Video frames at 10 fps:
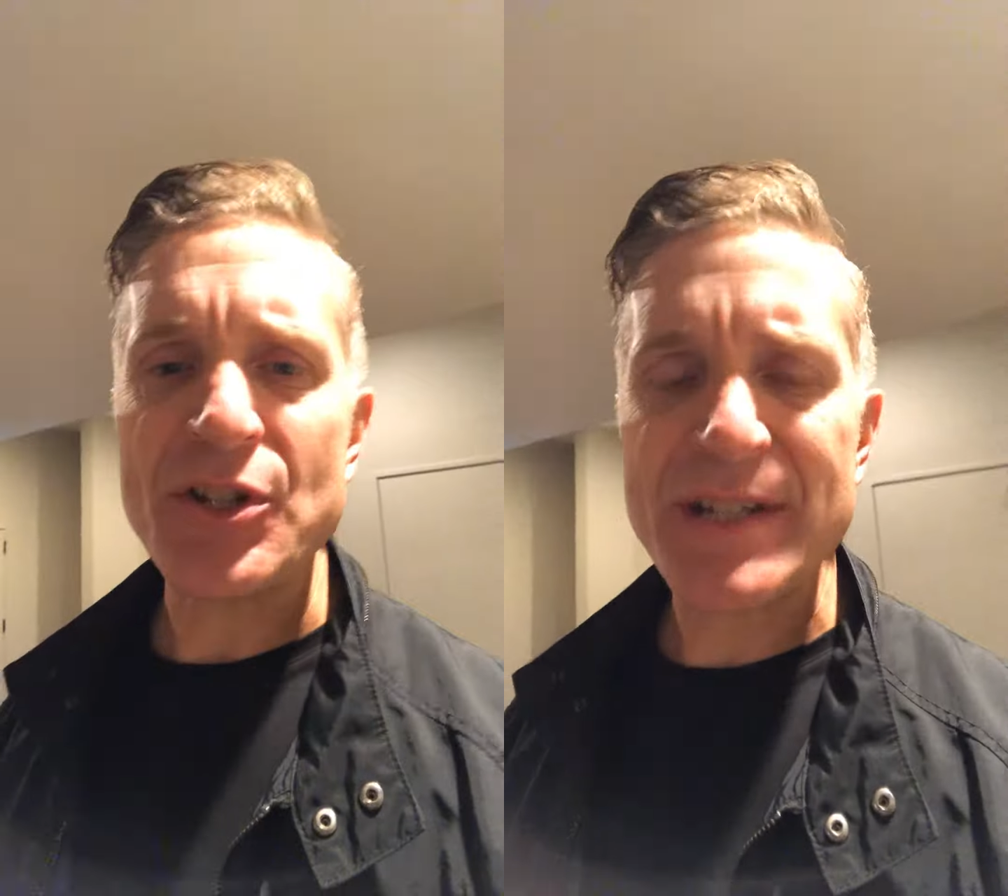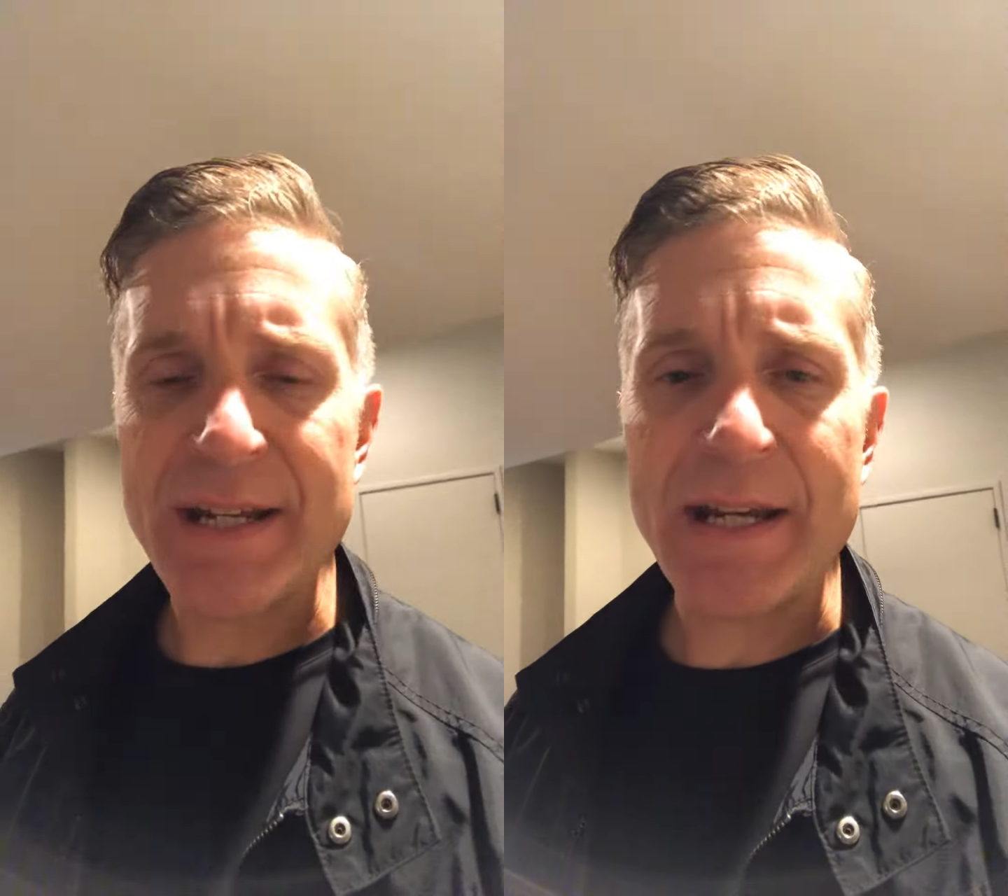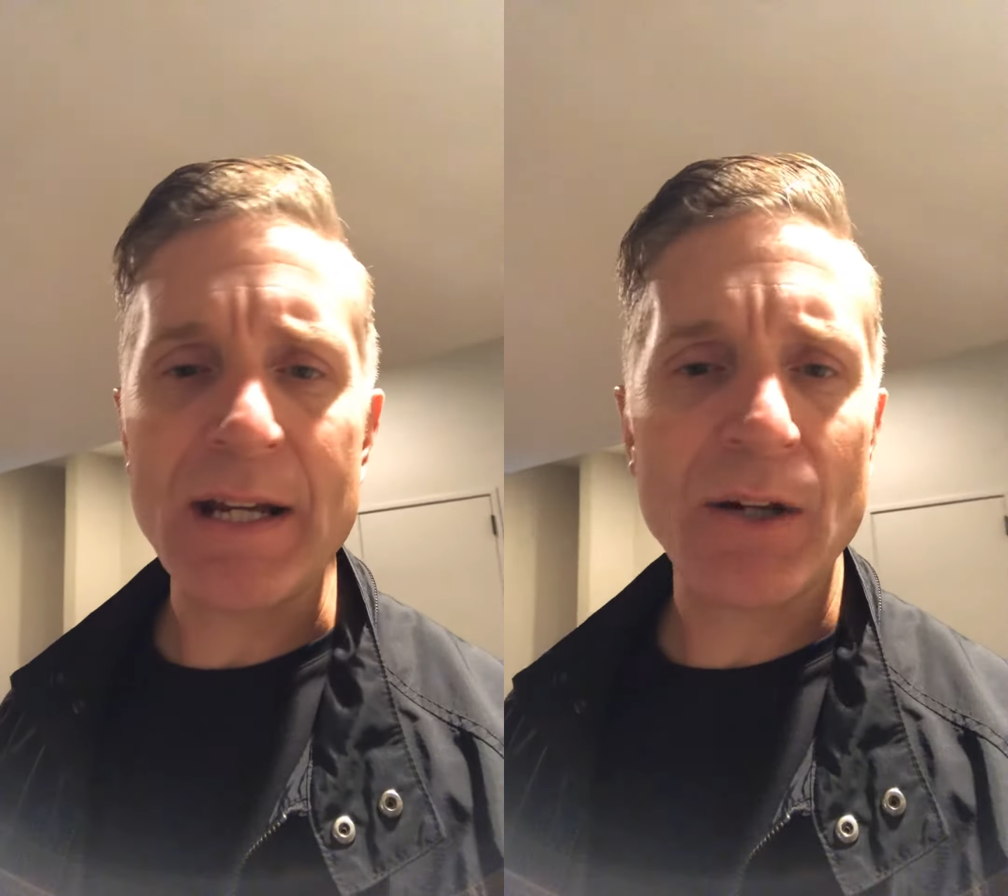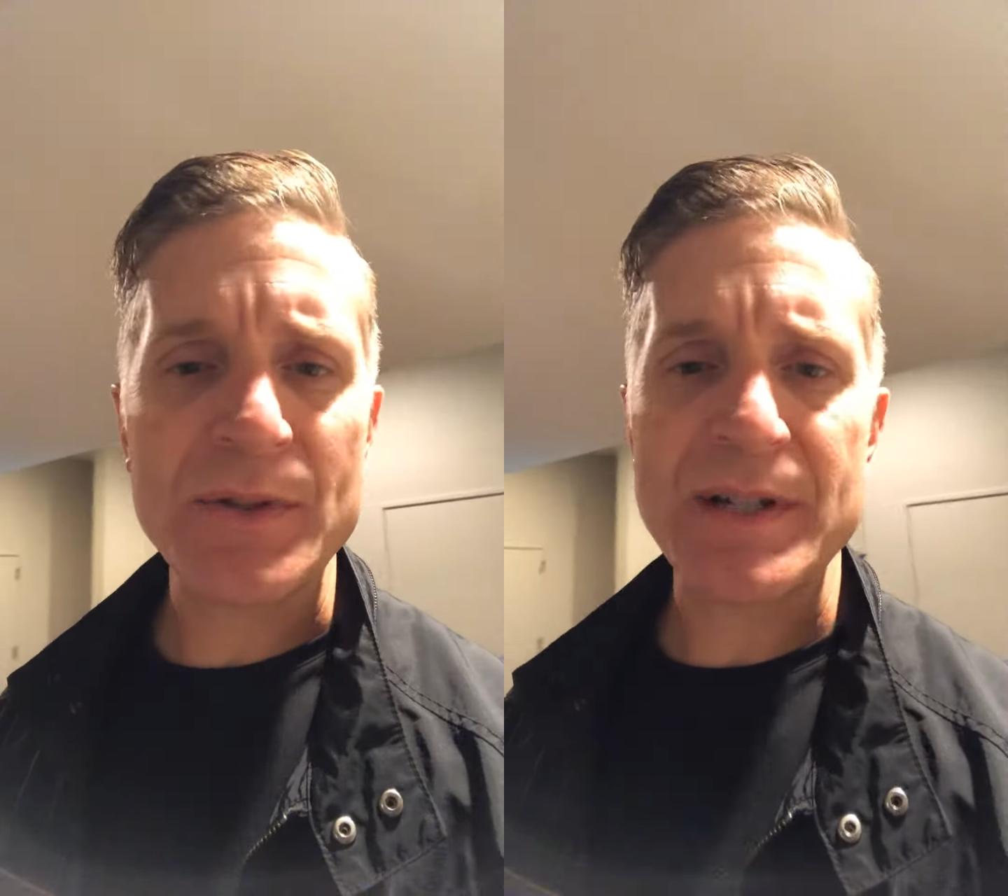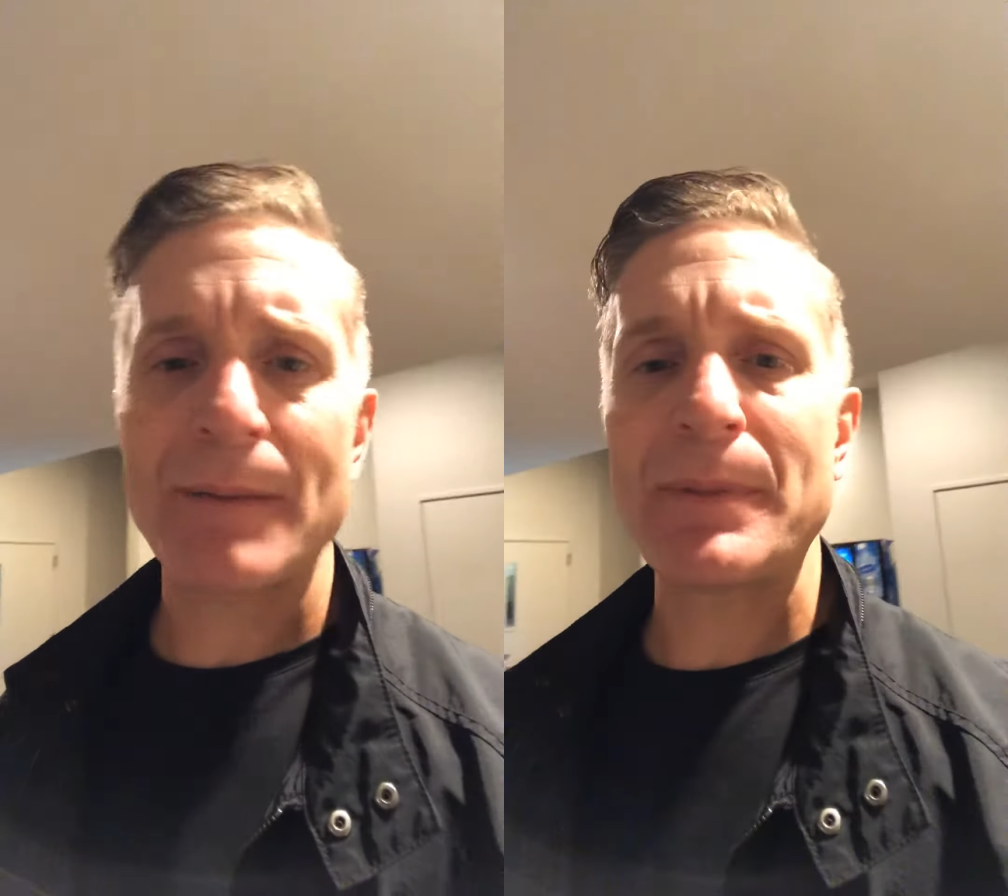just hear
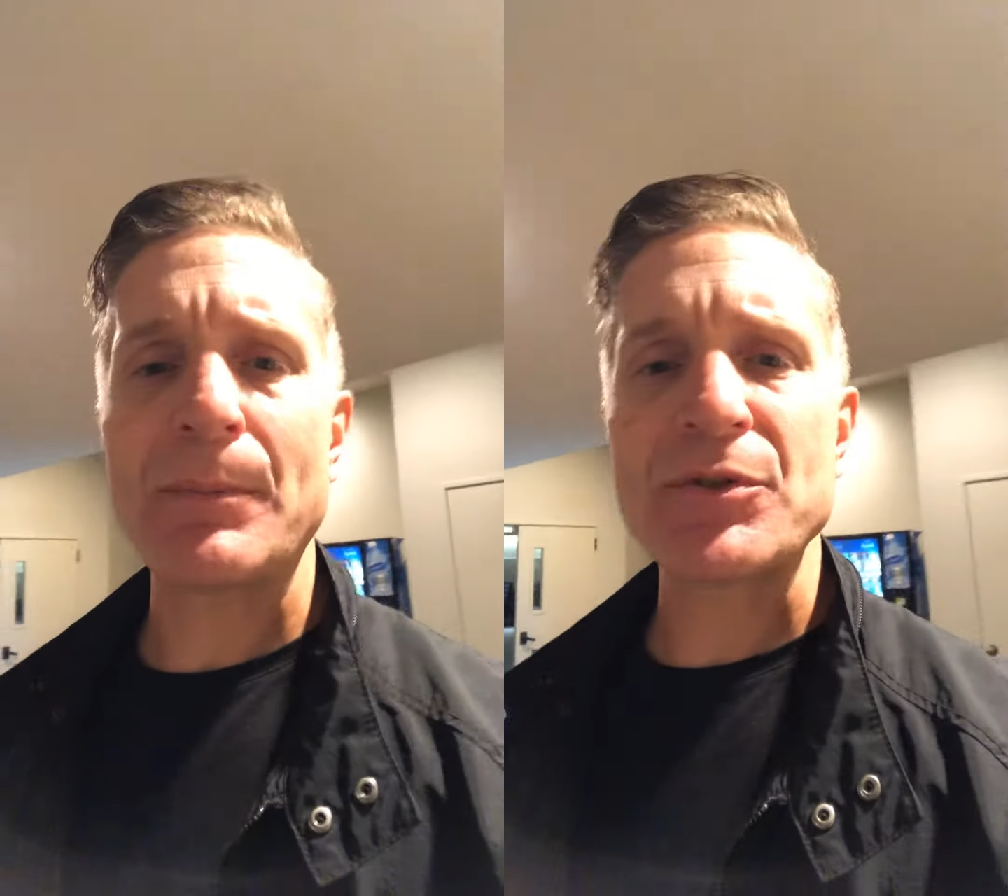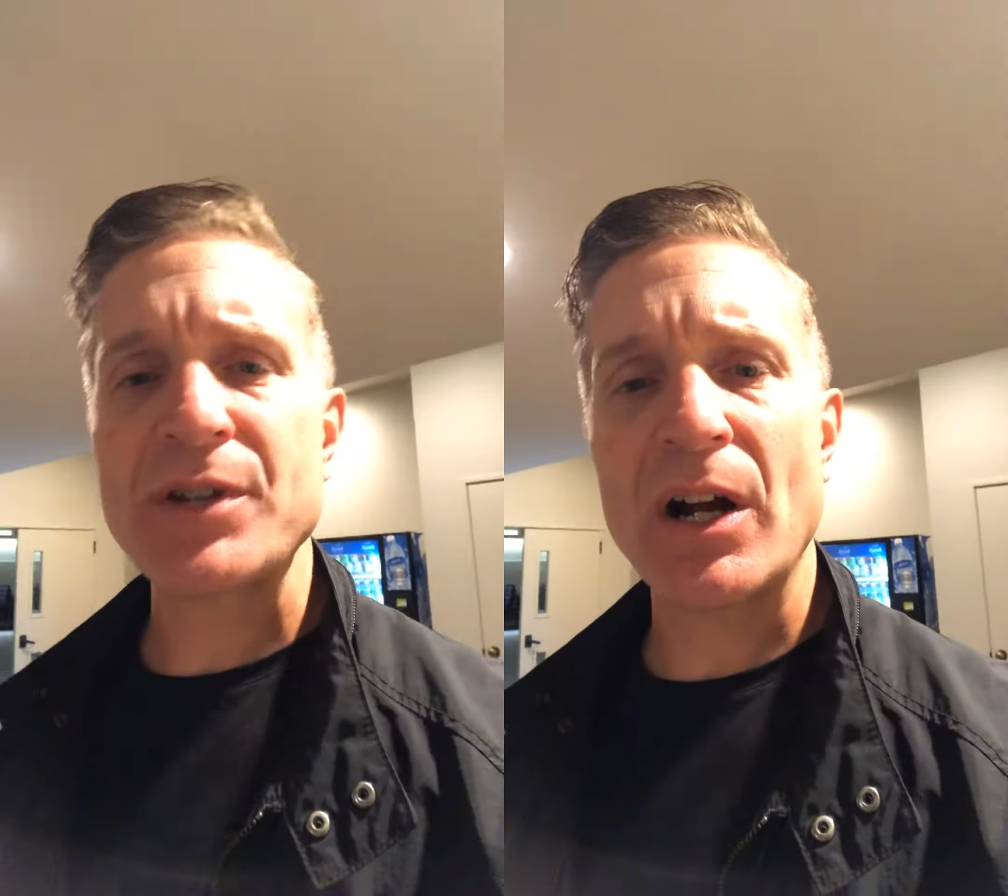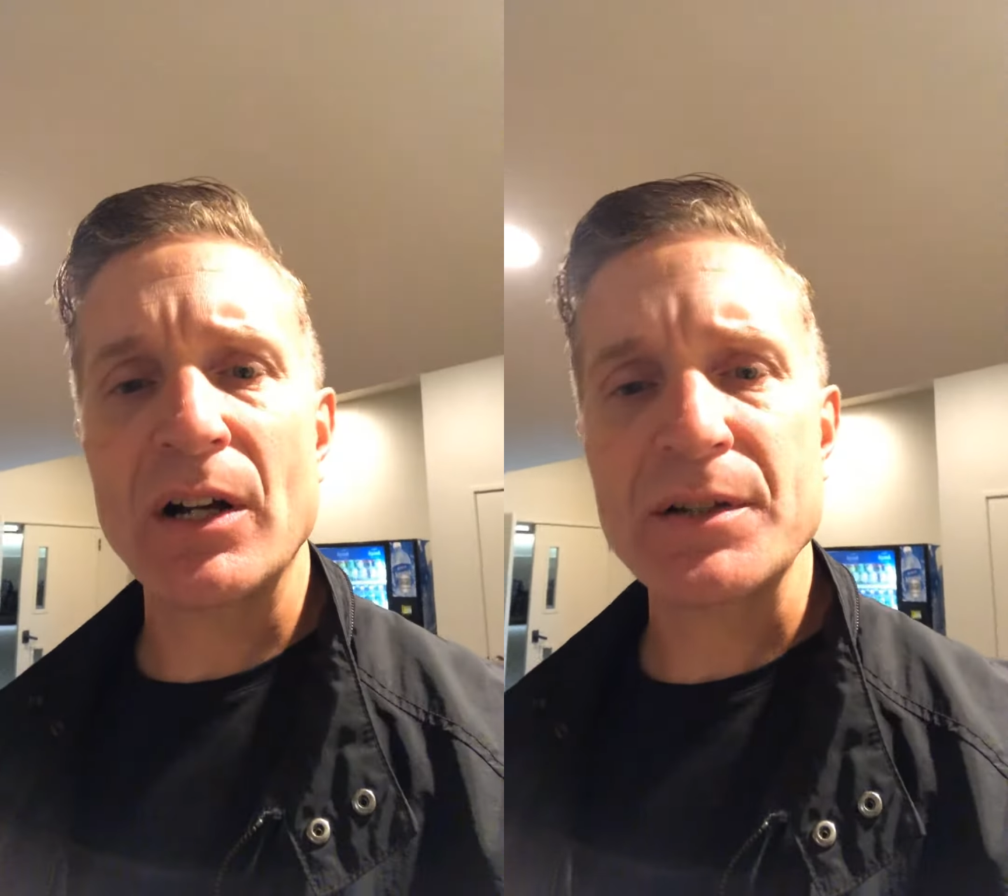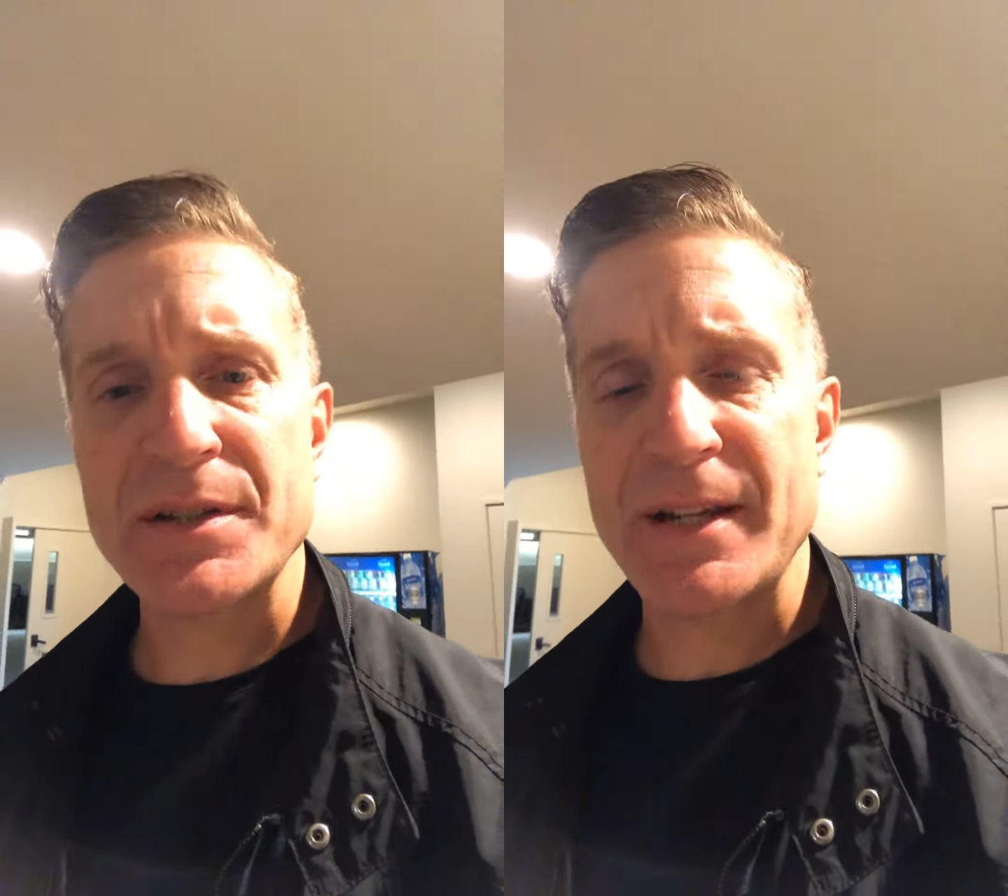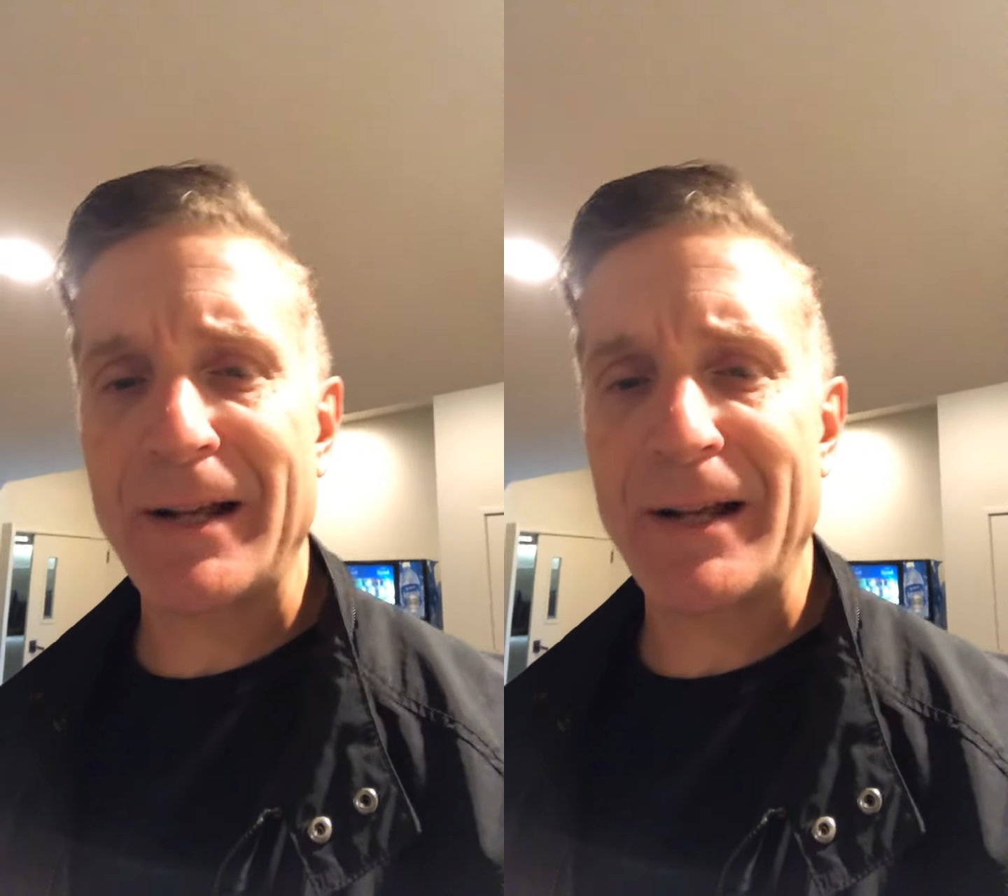what's on people's hearts.